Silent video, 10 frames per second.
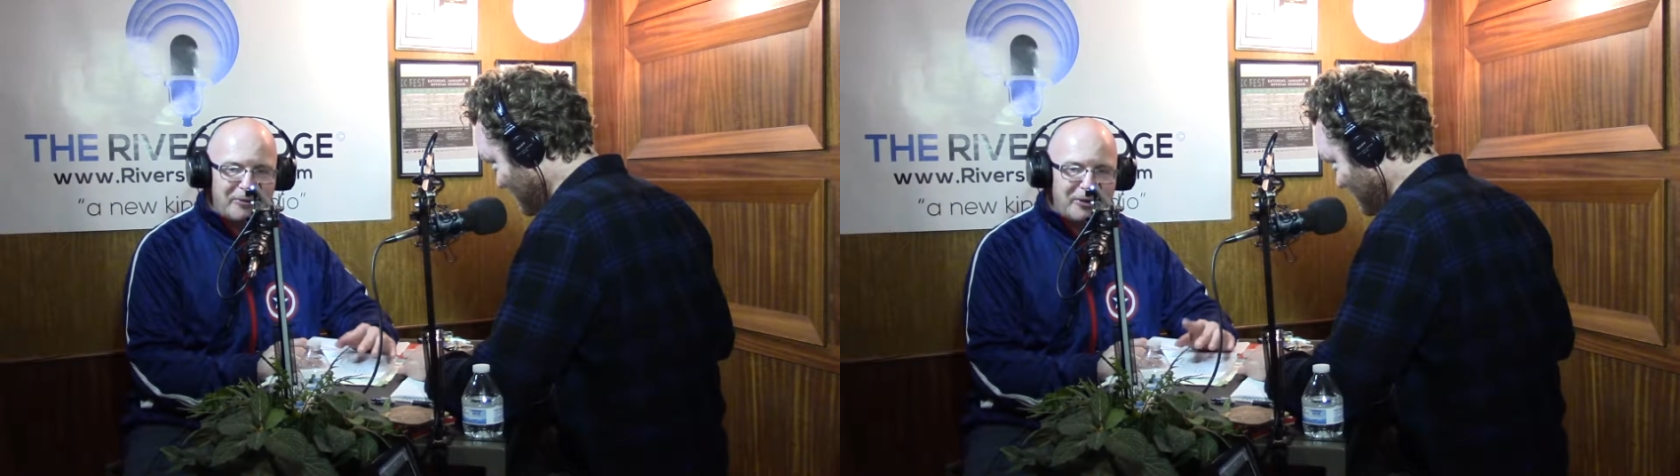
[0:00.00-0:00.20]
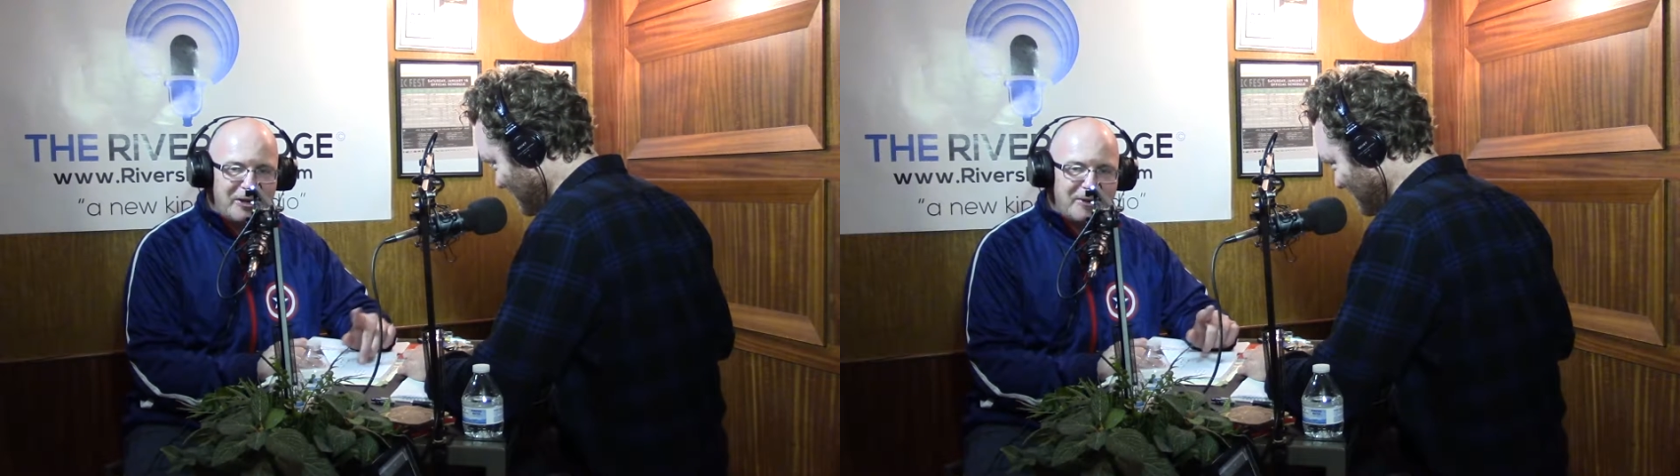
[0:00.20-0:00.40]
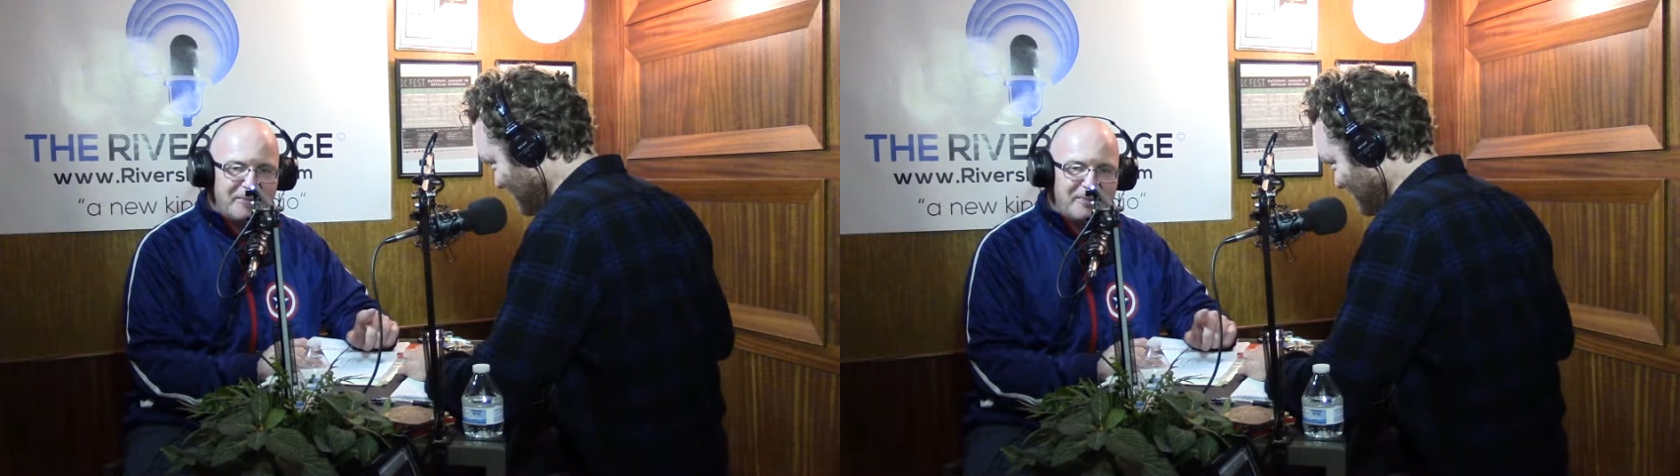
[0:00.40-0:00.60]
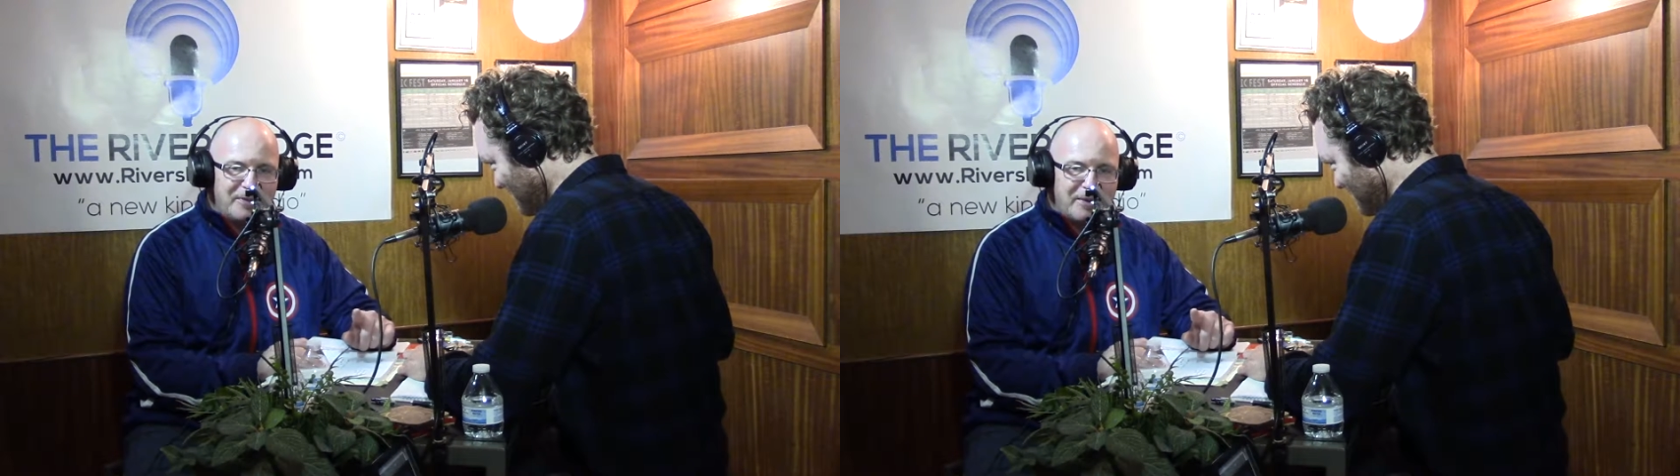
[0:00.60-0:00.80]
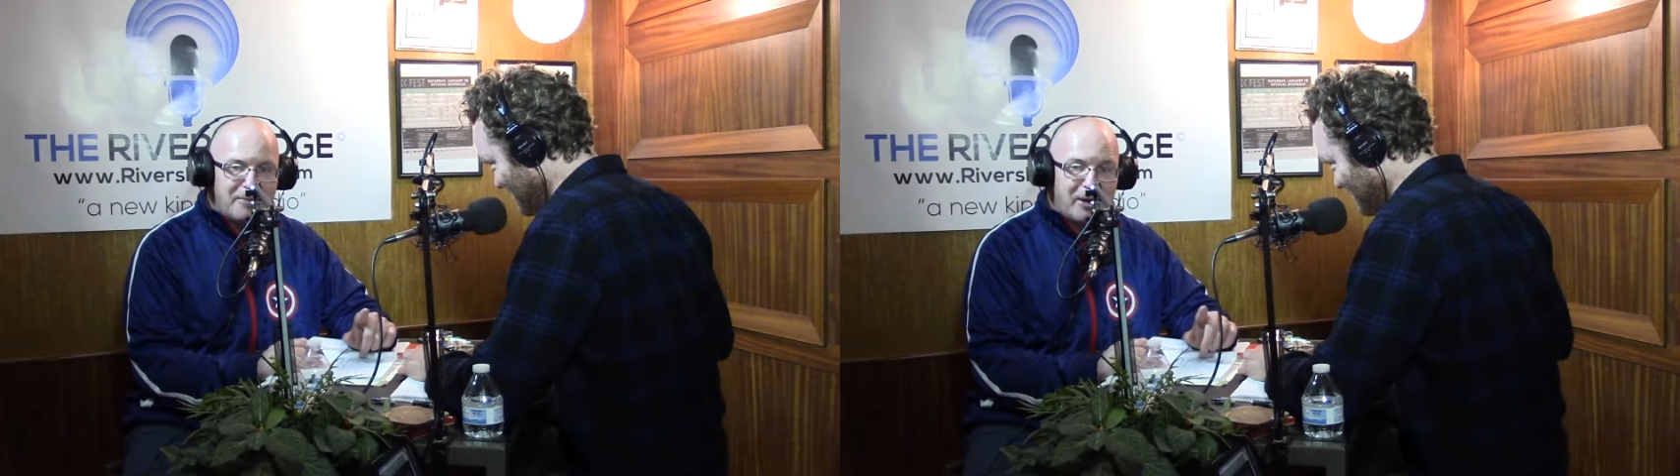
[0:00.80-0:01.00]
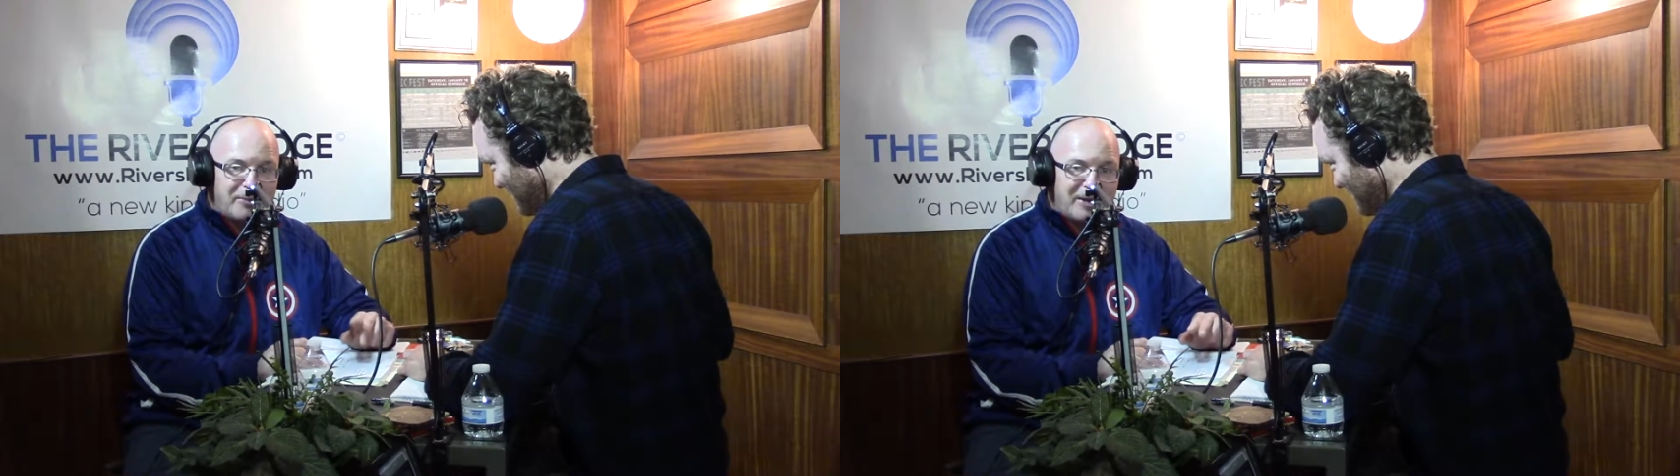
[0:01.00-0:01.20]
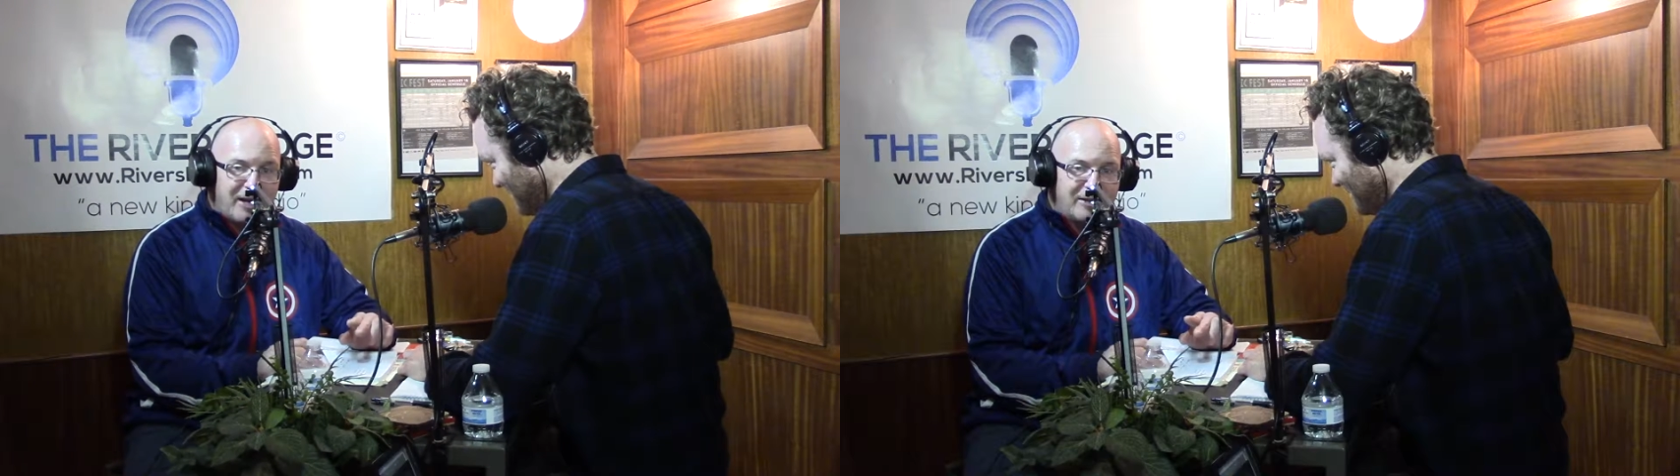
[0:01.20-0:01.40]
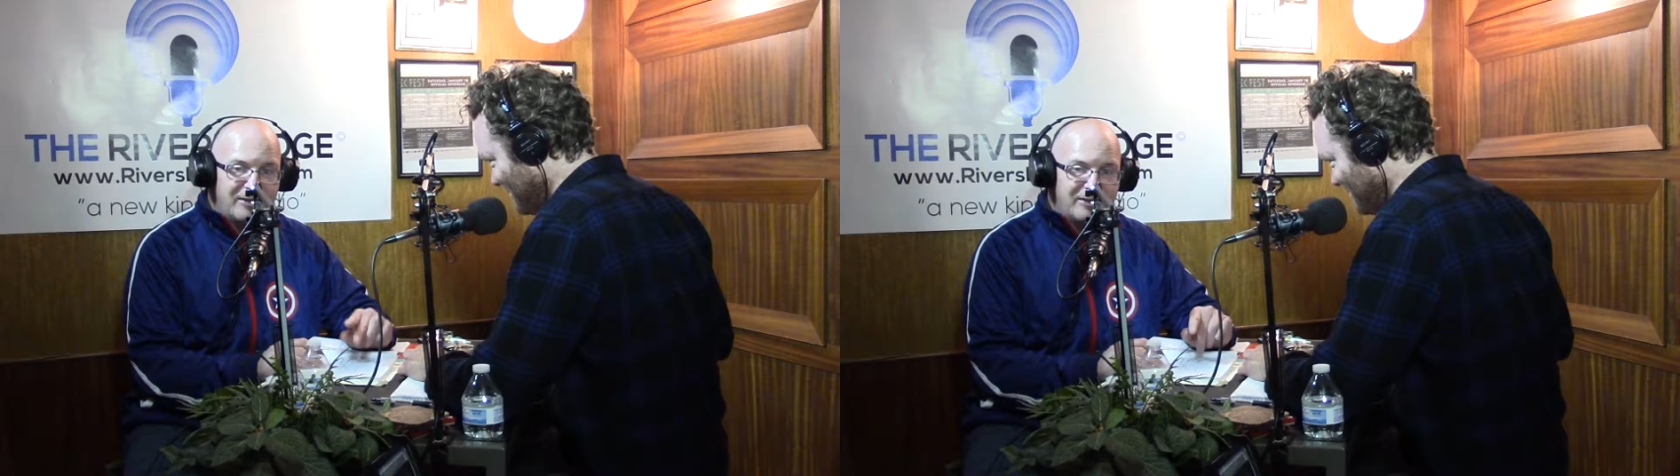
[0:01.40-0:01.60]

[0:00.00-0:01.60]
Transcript: for him and Bobcat,